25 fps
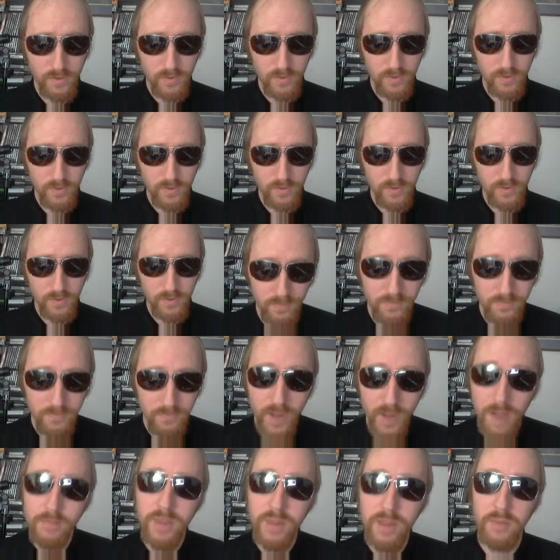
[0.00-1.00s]
some
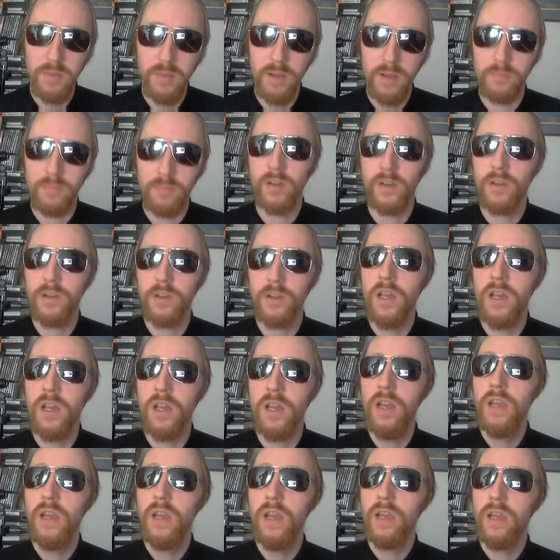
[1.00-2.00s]
family members,
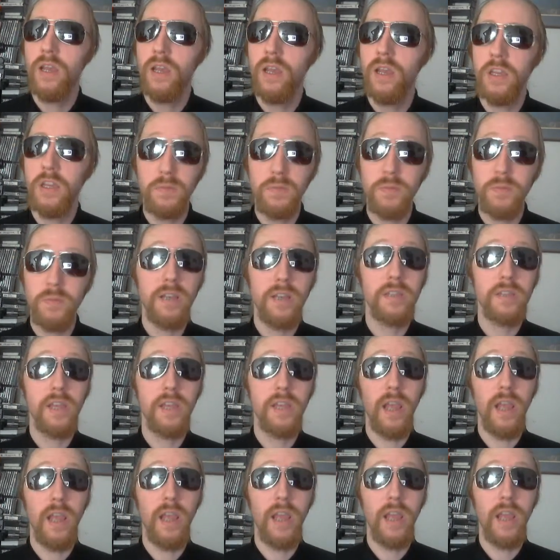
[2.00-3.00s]
is because
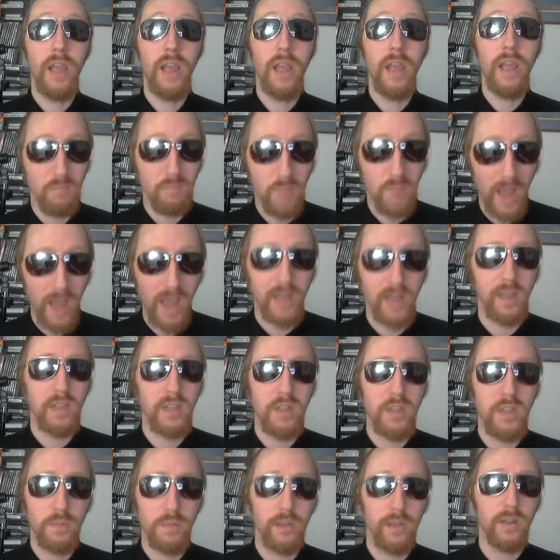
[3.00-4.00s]
they had some bad
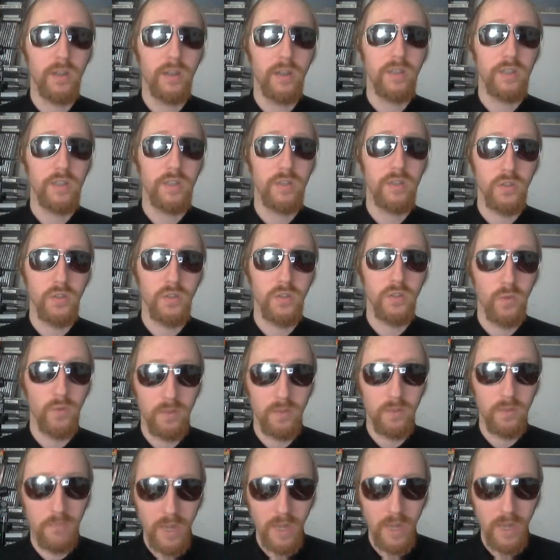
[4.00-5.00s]
experiences
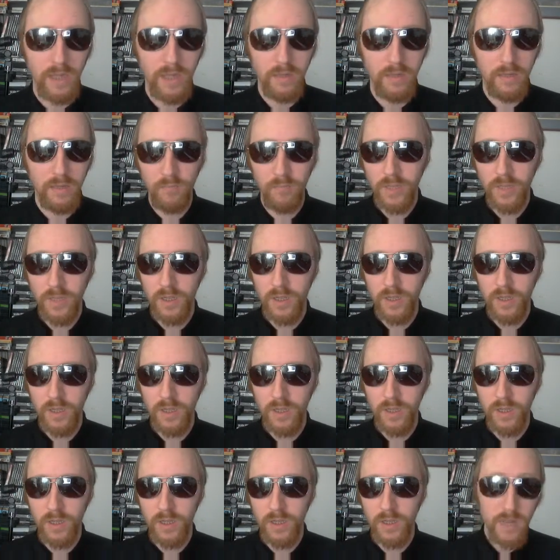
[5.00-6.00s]
with men.
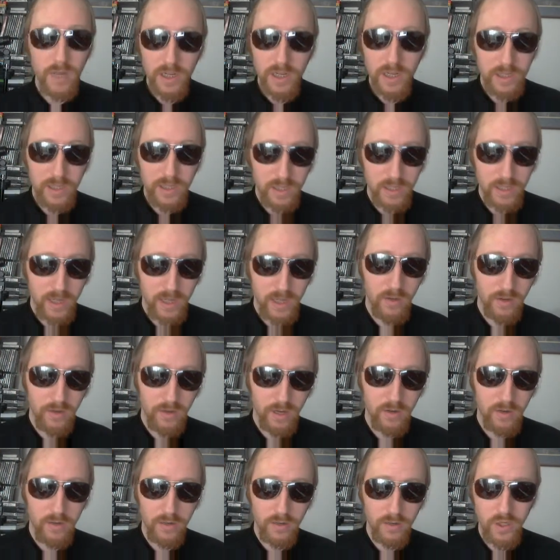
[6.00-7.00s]
And I'm not
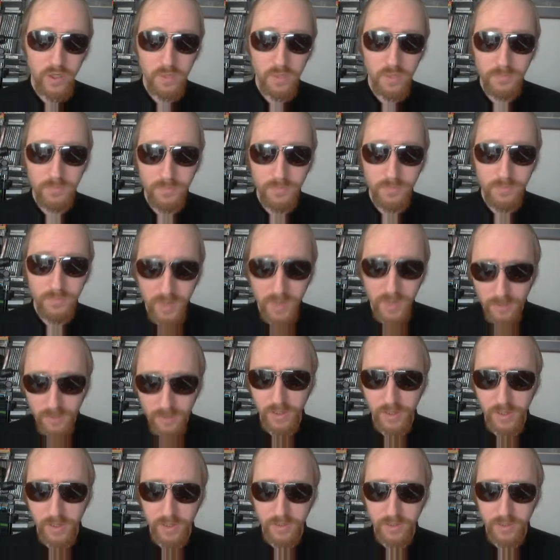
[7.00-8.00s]
discounting her
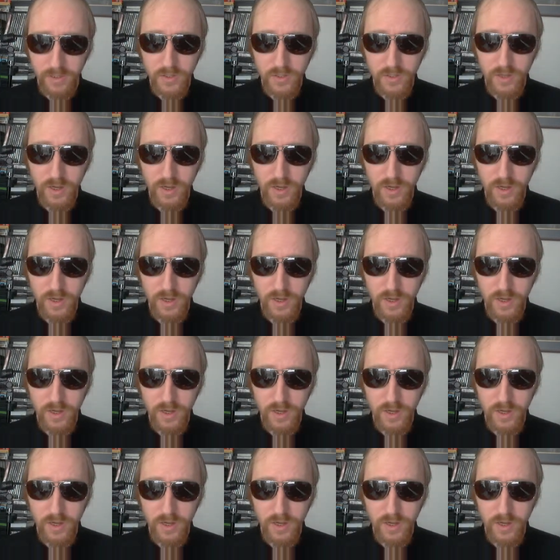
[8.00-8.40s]
experience,